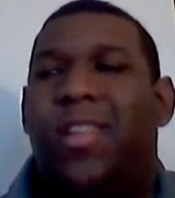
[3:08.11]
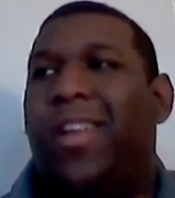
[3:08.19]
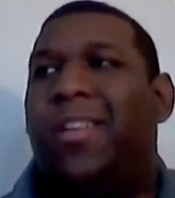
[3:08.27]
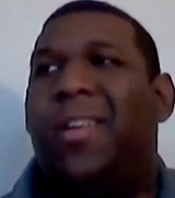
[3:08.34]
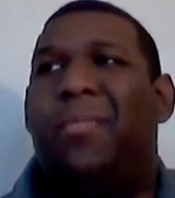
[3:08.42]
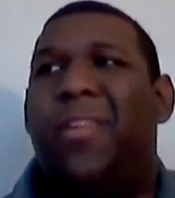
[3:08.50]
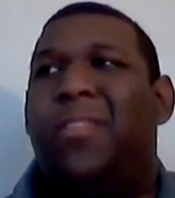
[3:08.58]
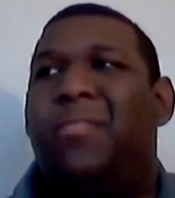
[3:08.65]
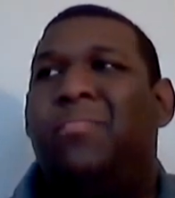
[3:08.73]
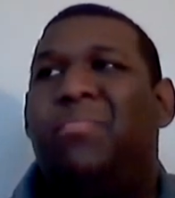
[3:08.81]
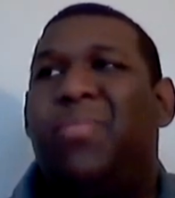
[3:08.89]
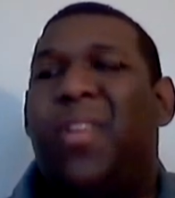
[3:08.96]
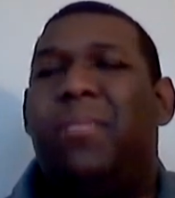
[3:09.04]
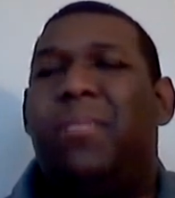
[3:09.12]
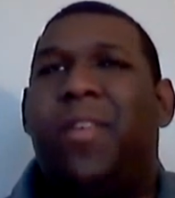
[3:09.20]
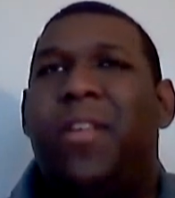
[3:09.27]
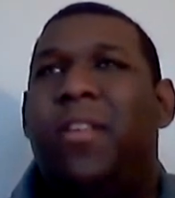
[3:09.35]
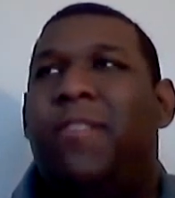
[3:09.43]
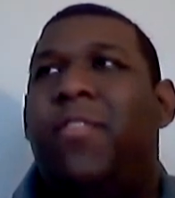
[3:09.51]
Think
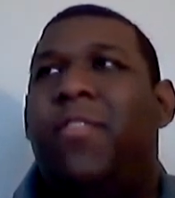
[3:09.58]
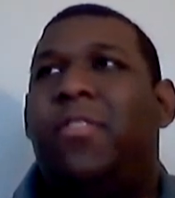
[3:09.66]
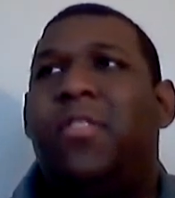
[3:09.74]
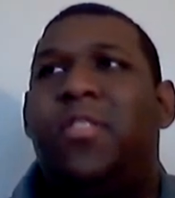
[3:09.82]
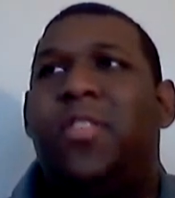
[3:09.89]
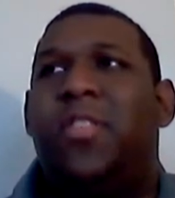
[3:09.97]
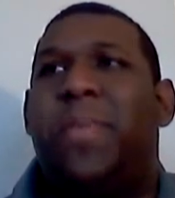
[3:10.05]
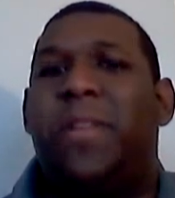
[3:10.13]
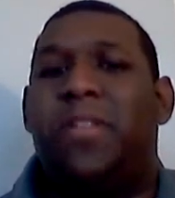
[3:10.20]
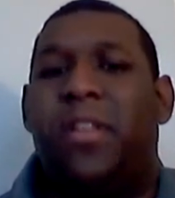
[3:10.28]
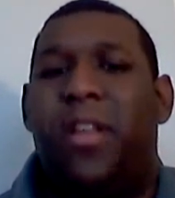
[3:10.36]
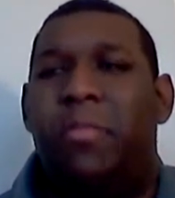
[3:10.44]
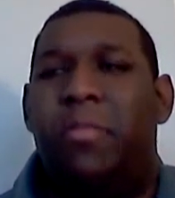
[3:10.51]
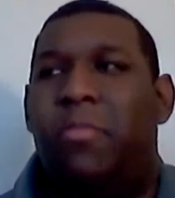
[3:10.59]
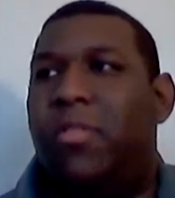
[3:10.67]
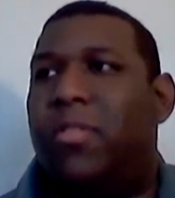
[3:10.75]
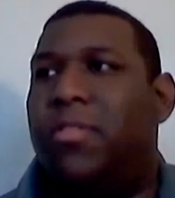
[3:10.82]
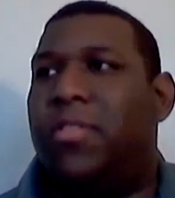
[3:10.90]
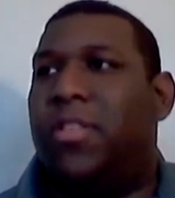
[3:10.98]
about it. In the future, she's basically
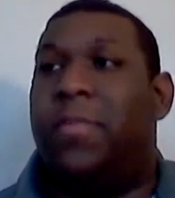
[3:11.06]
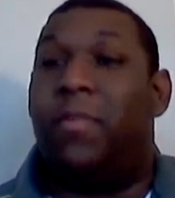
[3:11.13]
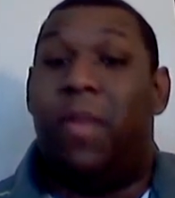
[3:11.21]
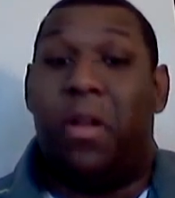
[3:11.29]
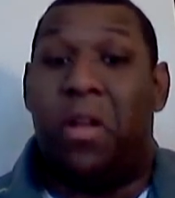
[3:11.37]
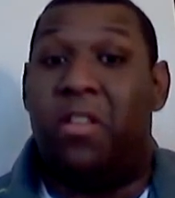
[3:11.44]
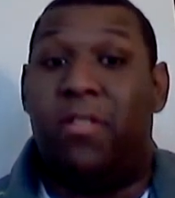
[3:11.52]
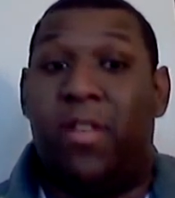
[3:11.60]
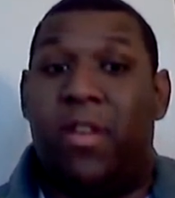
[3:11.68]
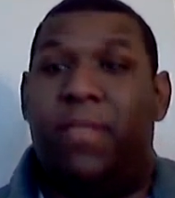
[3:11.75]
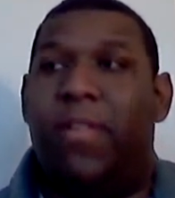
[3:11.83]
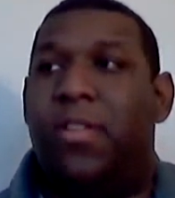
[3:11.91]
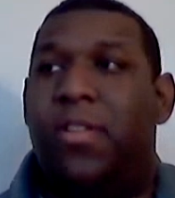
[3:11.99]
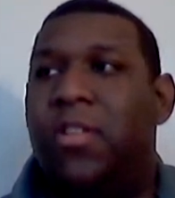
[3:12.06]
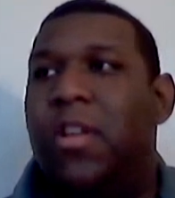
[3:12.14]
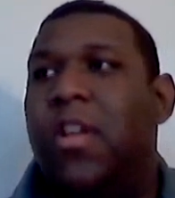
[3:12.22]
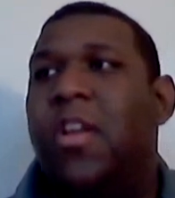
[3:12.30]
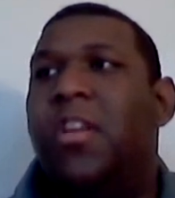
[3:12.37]
immortal. She's been around hundreds of years.